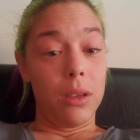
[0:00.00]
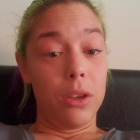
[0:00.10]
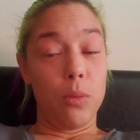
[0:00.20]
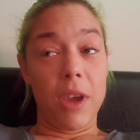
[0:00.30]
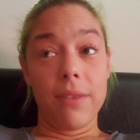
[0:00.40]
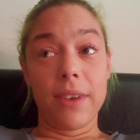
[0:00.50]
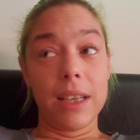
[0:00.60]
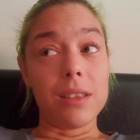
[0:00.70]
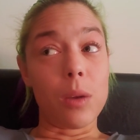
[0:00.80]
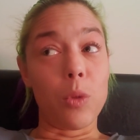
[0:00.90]
You may
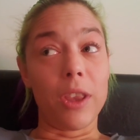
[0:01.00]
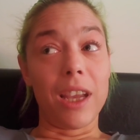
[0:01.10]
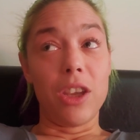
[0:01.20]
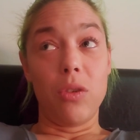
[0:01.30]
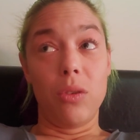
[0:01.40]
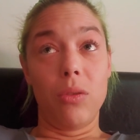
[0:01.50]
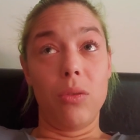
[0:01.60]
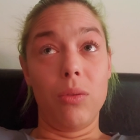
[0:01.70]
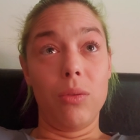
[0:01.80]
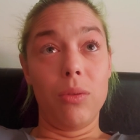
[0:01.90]
find someone that you
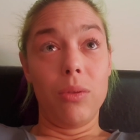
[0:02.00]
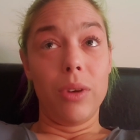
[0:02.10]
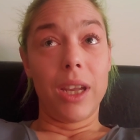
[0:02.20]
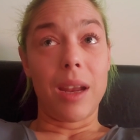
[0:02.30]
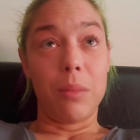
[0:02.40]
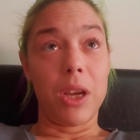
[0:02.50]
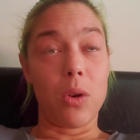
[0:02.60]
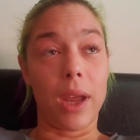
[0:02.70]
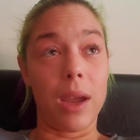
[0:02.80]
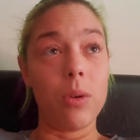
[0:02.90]
can be
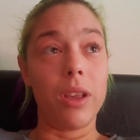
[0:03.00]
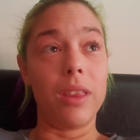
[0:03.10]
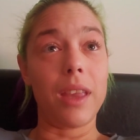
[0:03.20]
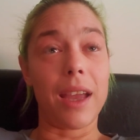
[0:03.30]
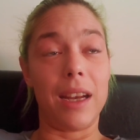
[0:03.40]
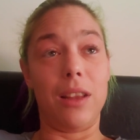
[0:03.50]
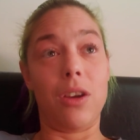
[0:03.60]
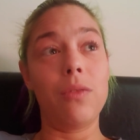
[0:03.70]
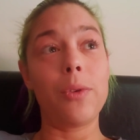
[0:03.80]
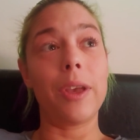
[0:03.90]
okay with and in
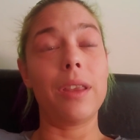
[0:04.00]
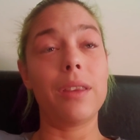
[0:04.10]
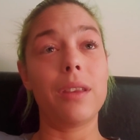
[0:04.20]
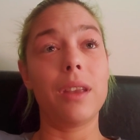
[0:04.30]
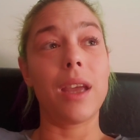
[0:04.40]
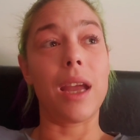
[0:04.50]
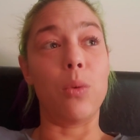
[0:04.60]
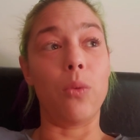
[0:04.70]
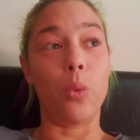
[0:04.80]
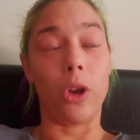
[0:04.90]
love with
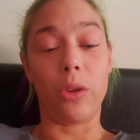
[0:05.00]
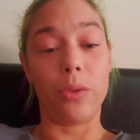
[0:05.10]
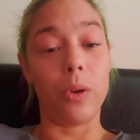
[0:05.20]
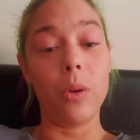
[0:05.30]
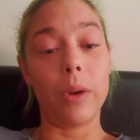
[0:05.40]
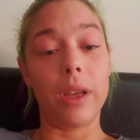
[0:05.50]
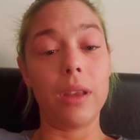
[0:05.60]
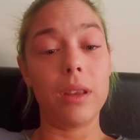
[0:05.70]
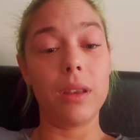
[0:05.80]
and work through it with.